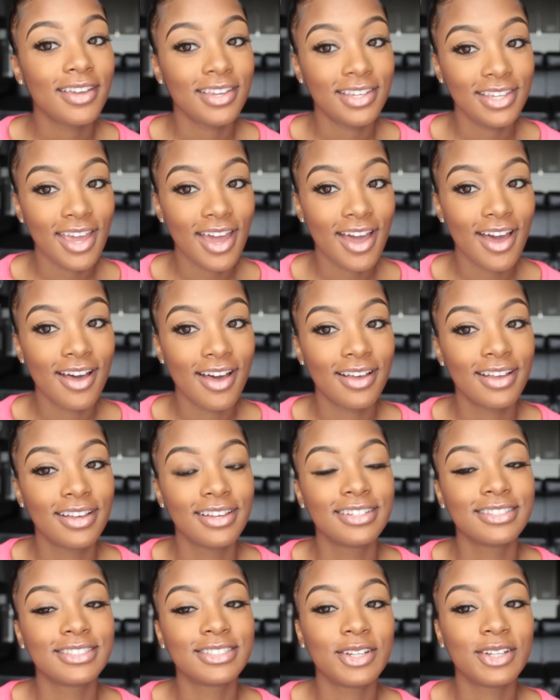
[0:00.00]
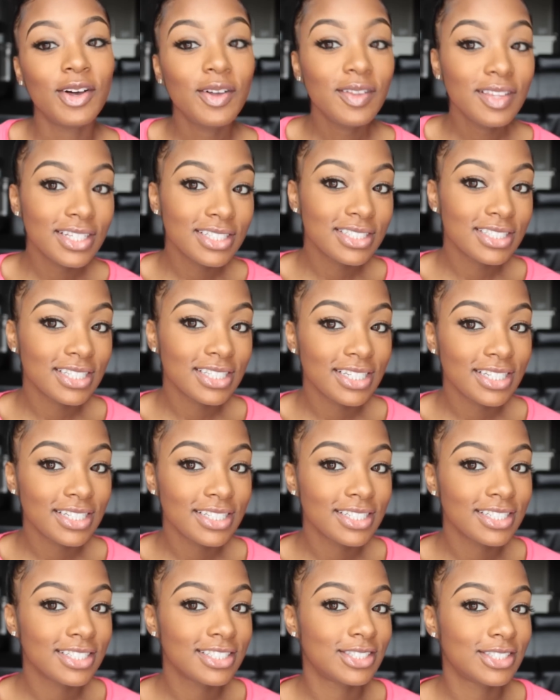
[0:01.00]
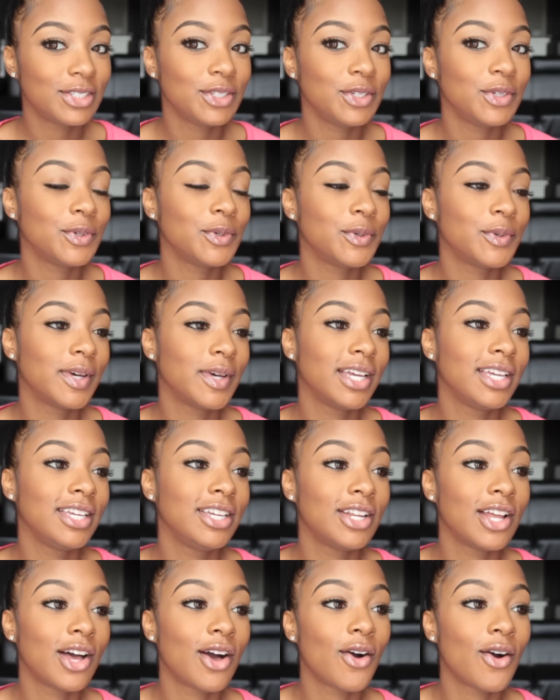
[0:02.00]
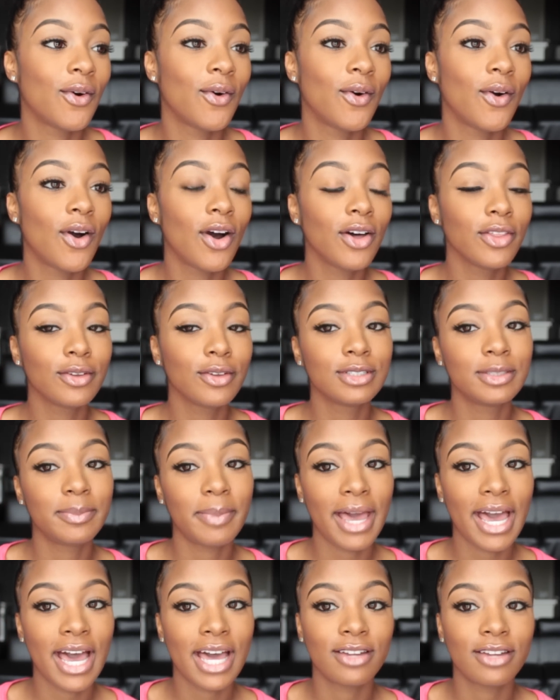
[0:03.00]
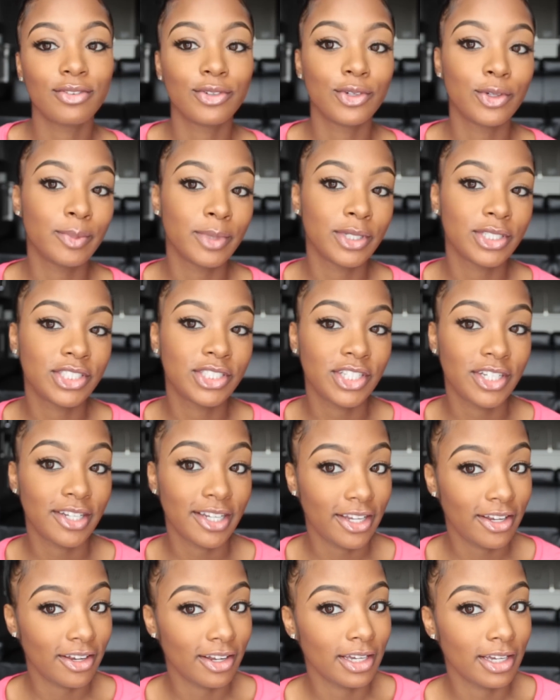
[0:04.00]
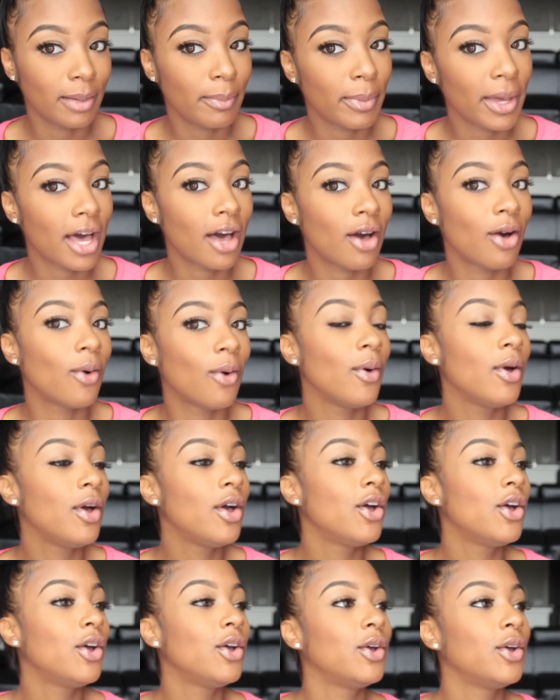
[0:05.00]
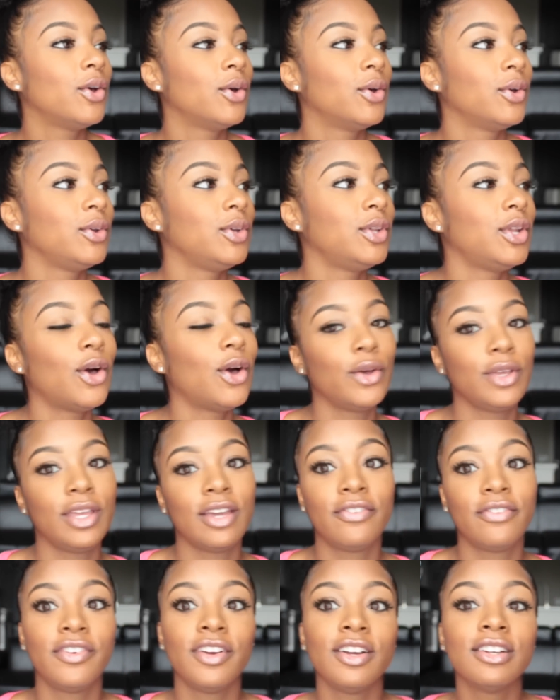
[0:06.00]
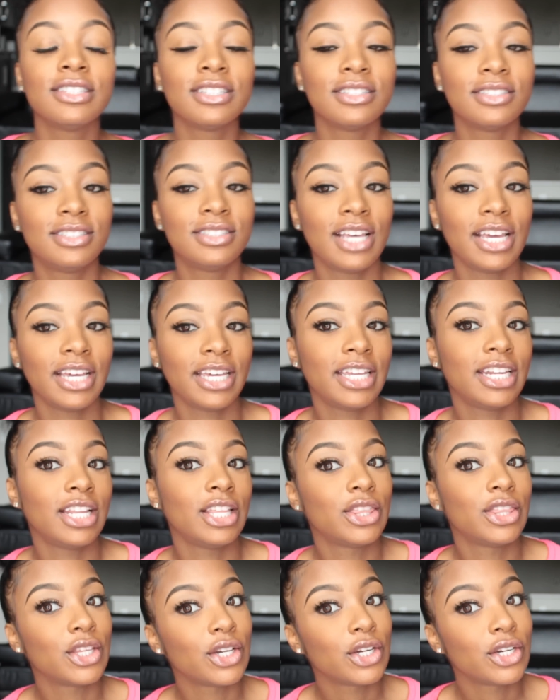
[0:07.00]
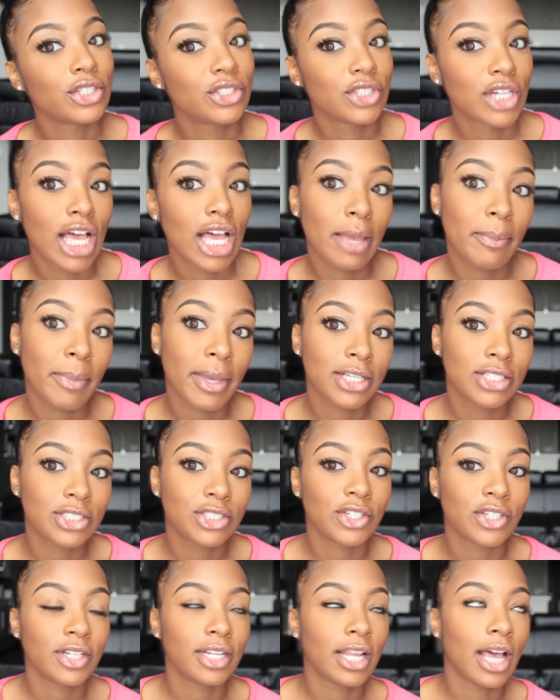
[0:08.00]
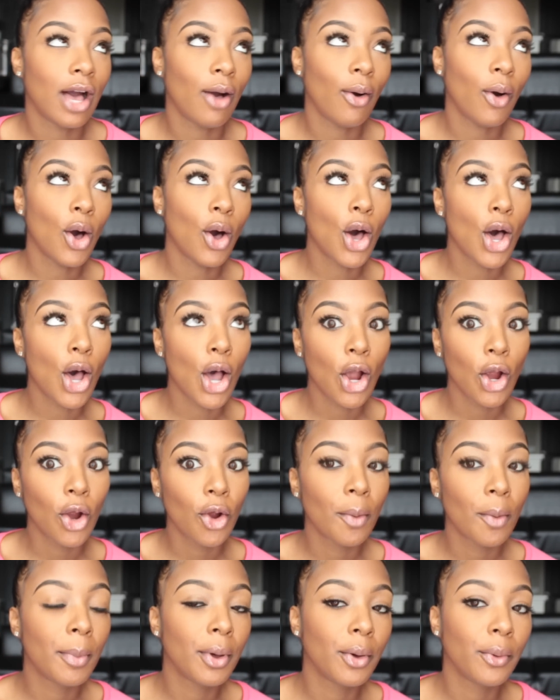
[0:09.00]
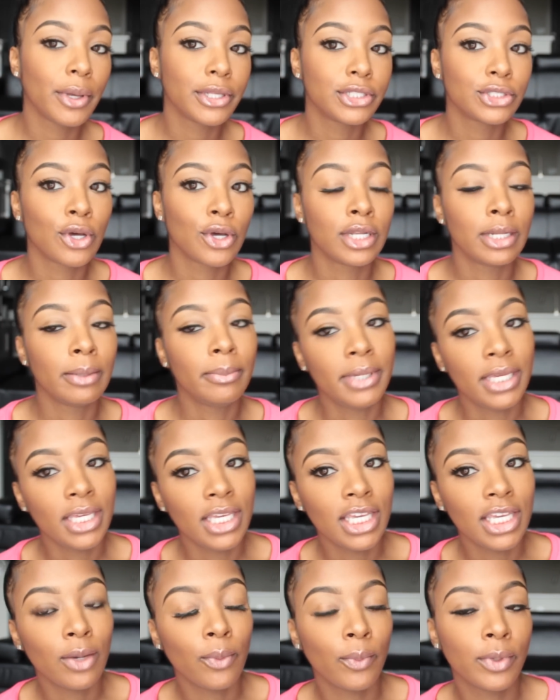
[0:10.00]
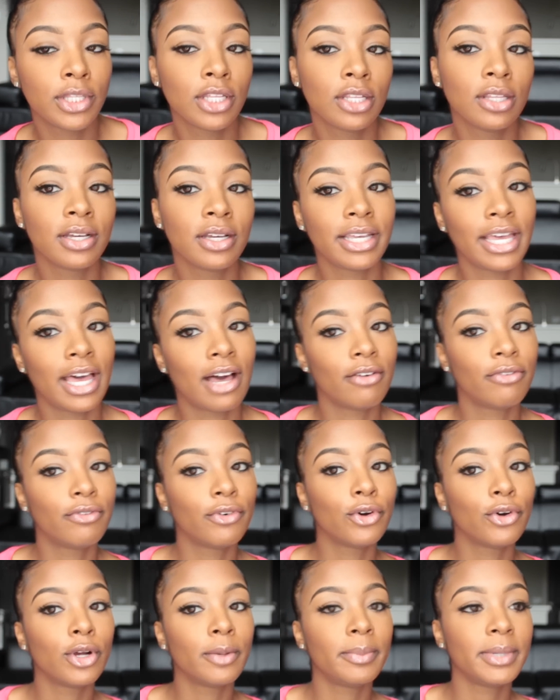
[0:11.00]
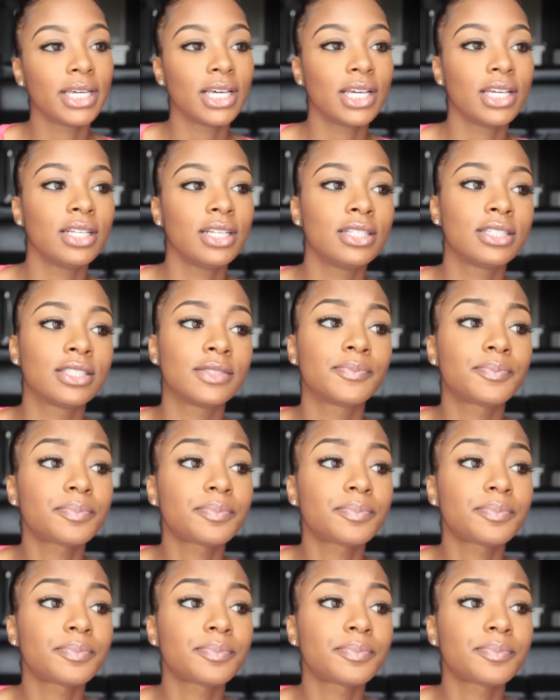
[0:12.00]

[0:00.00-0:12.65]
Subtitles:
yeah, so don't listen to all those bad rumors you're hearing about your first and second and third trimester, and how horrible it's going to be and what to look out for, because